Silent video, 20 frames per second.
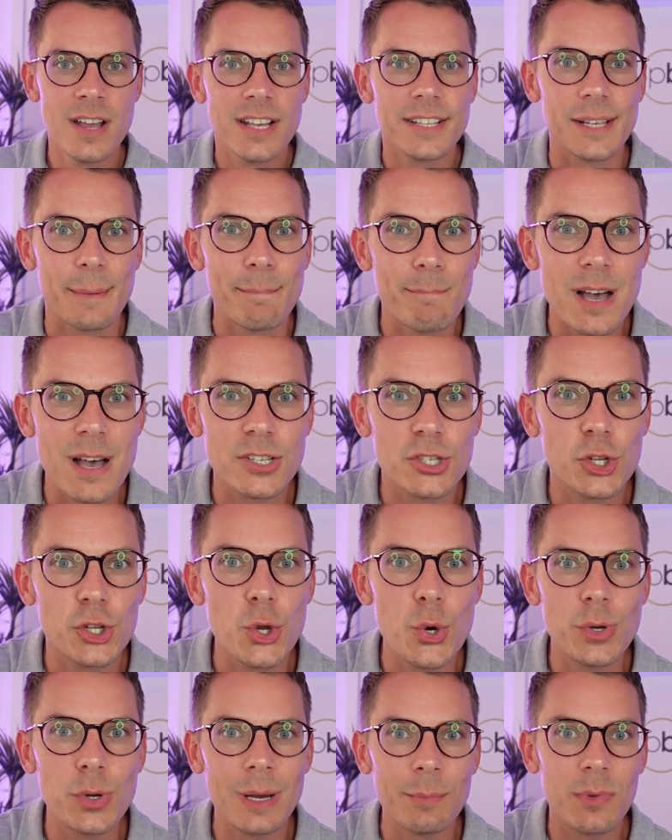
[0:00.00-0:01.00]
So must
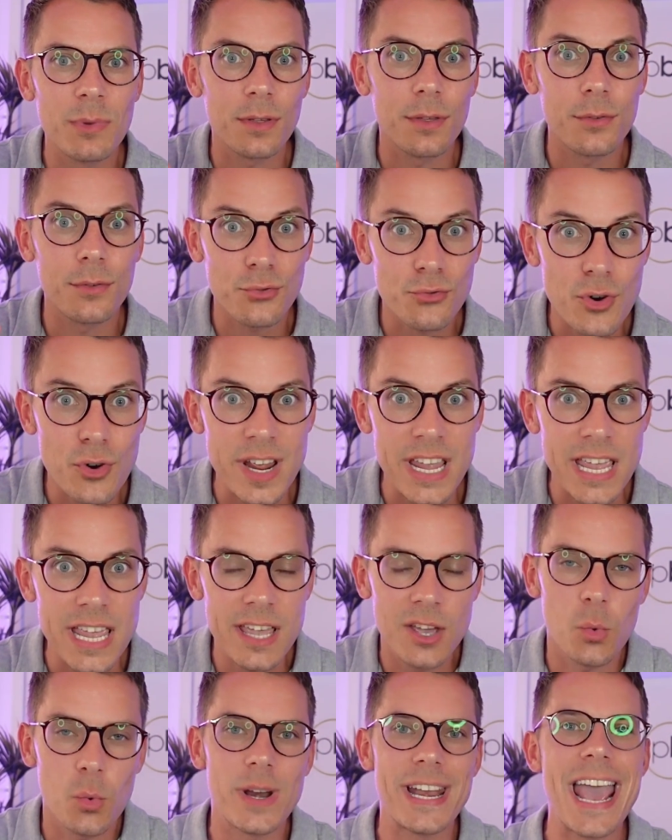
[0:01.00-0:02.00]
do number 3
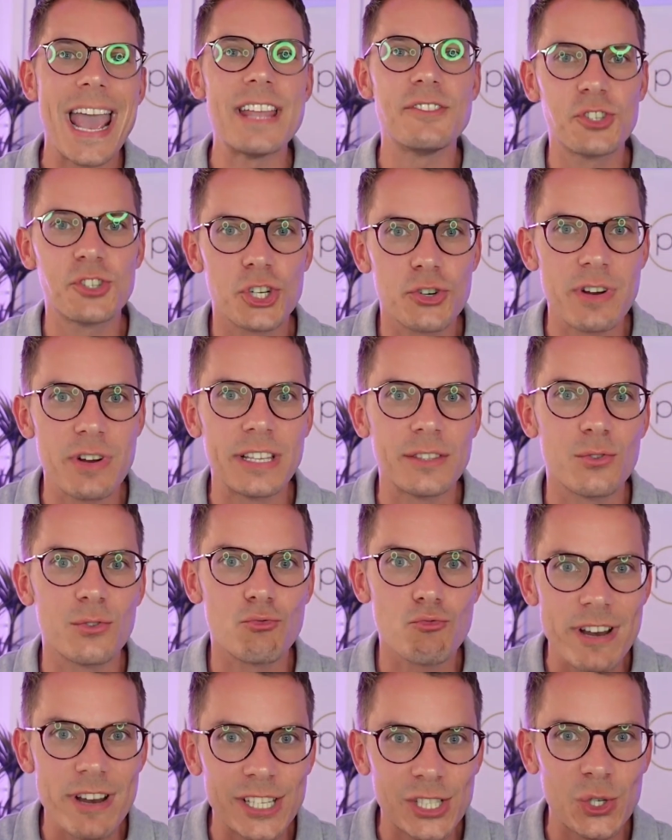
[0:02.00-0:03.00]
when entering the
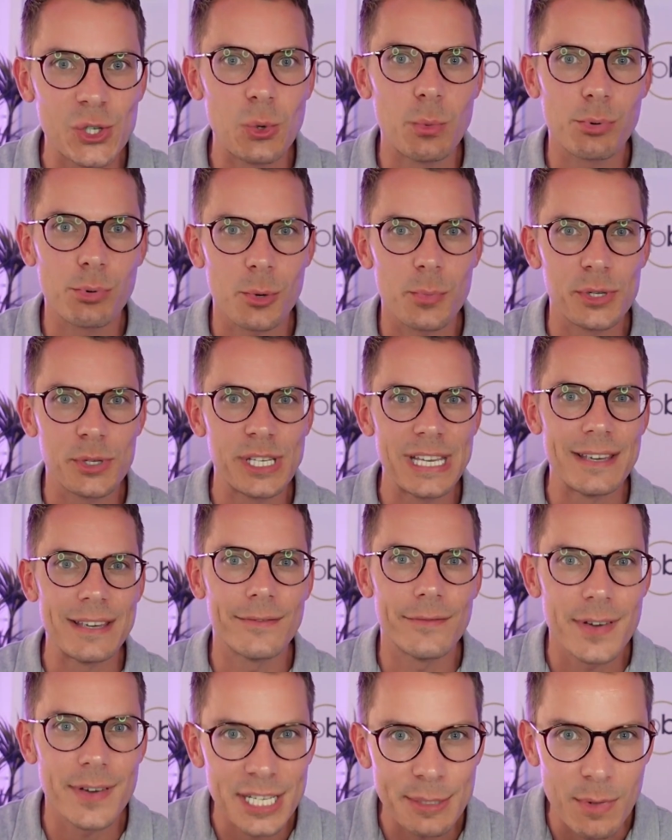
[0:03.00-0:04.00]
rental property
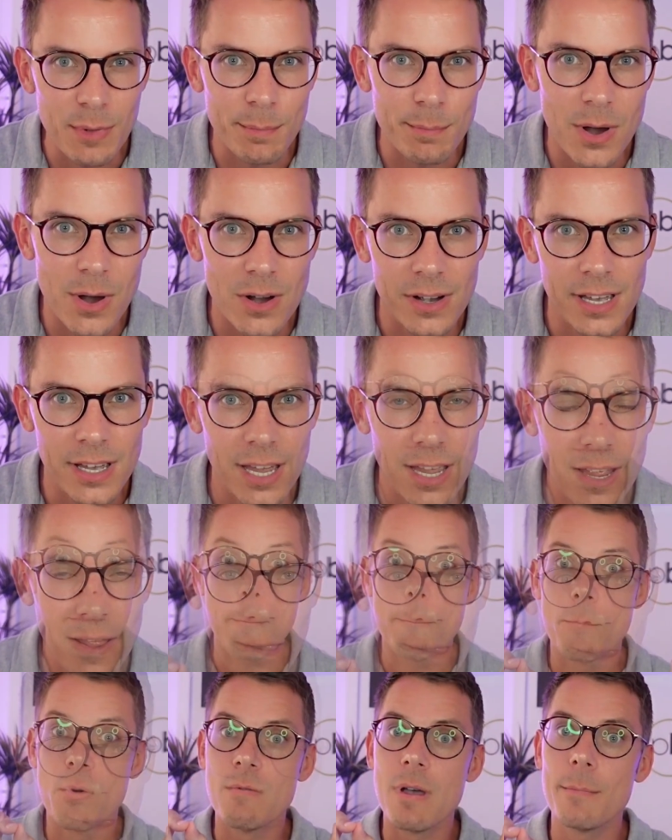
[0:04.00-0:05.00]
investment market.
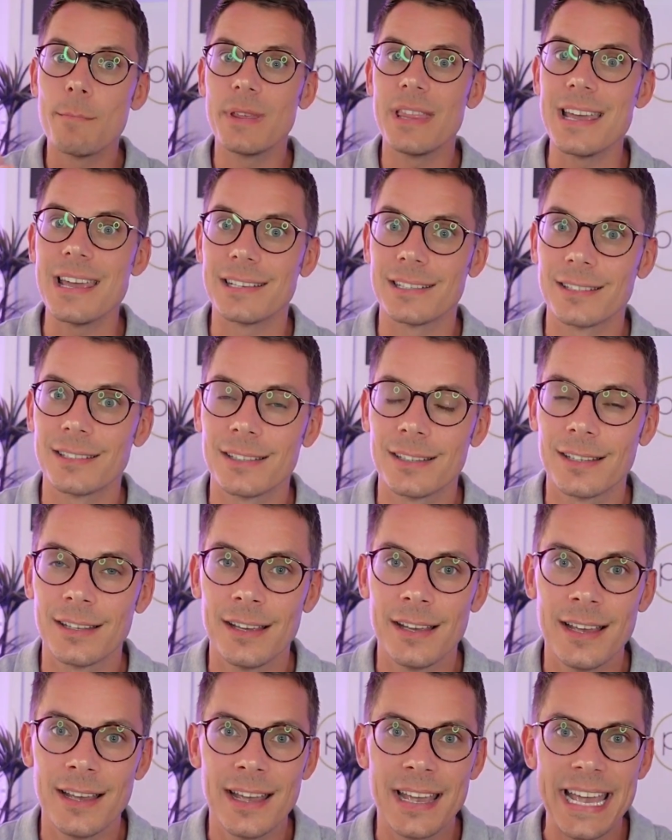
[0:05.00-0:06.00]
Remember this:
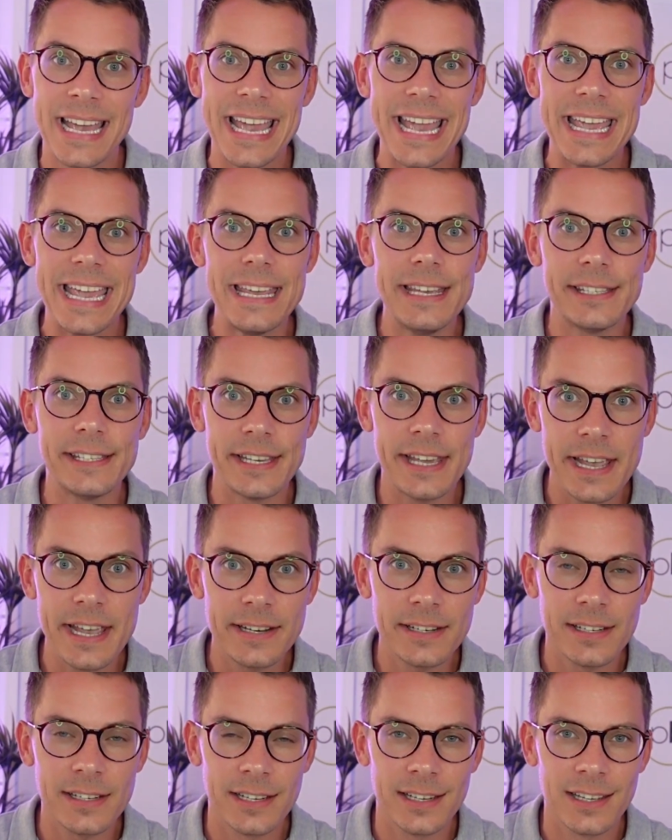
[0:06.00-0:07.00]
easy
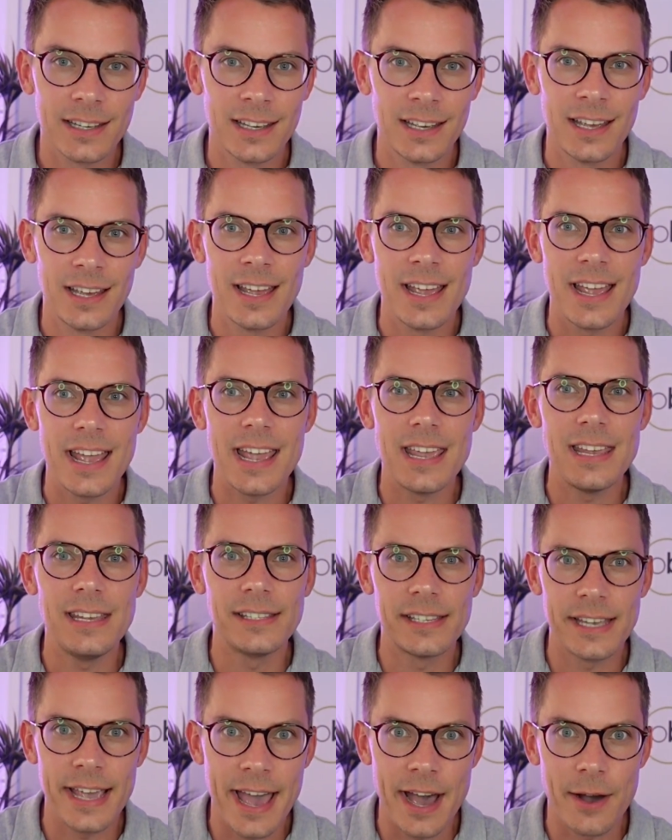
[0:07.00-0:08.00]
in,
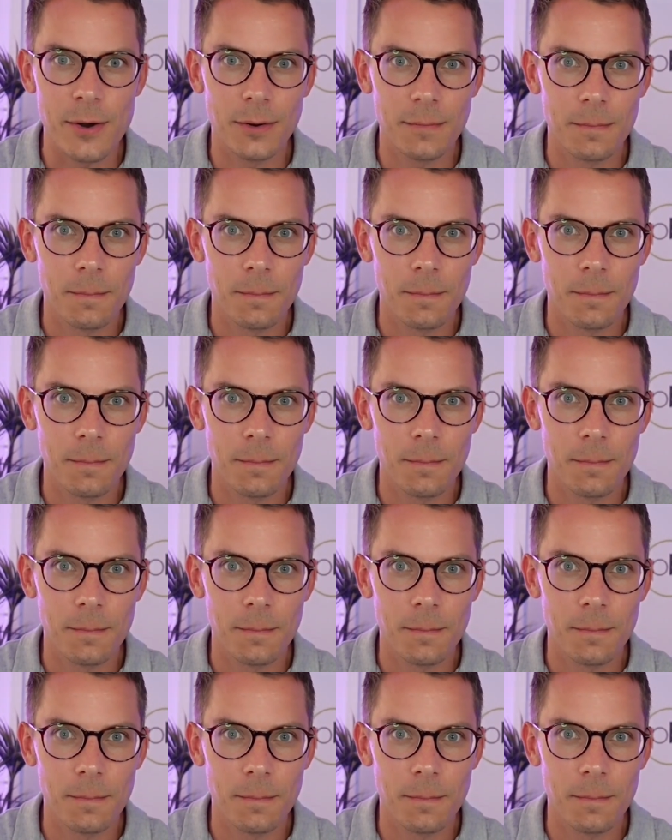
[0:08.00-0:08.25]
easy out.